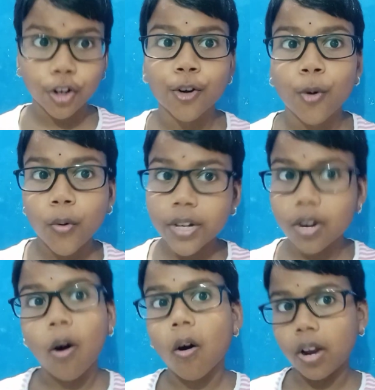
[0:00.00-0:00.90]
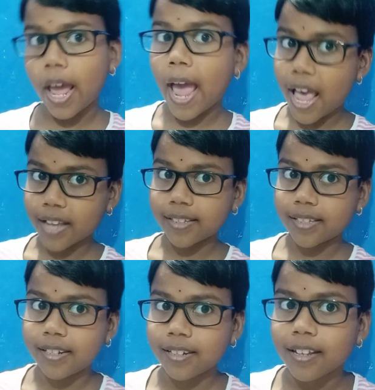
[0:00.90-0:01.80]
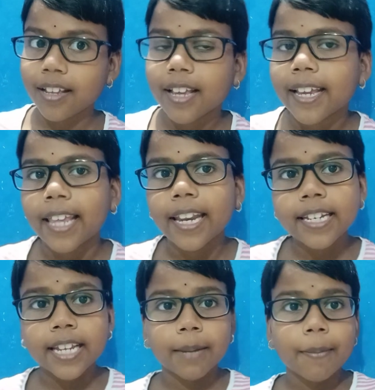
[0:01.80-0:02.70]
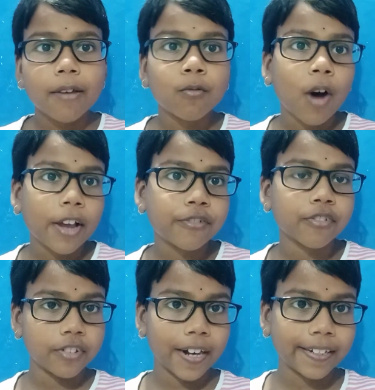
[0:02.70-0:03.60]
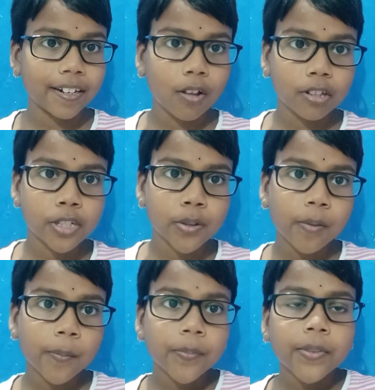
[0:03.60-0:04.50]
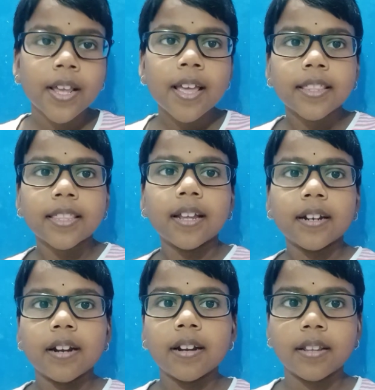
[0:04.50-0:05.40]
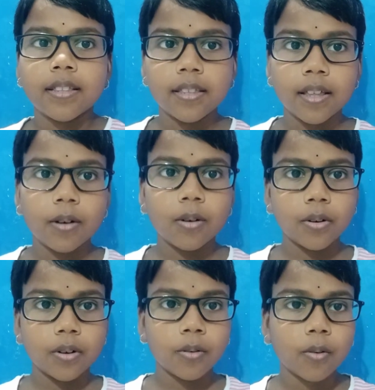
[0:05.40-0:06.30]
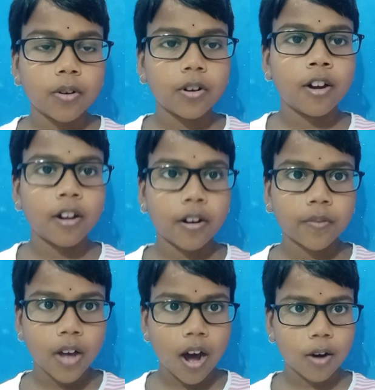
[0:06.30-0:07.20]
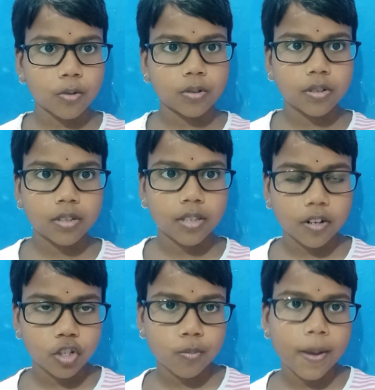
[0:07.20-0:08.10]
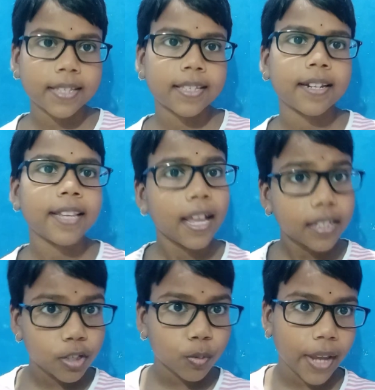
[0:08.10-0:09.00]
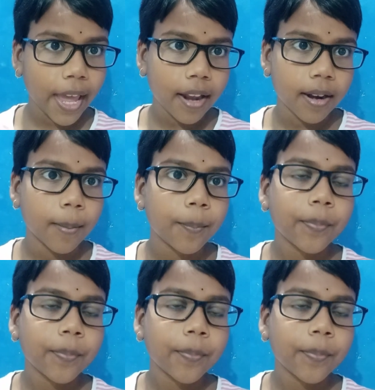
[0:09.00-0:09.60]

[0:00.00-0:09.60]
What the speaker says: Know-it-all asked, can I take my wife Gretel also? Then the owner of the house, the rich man, said, yes, you can.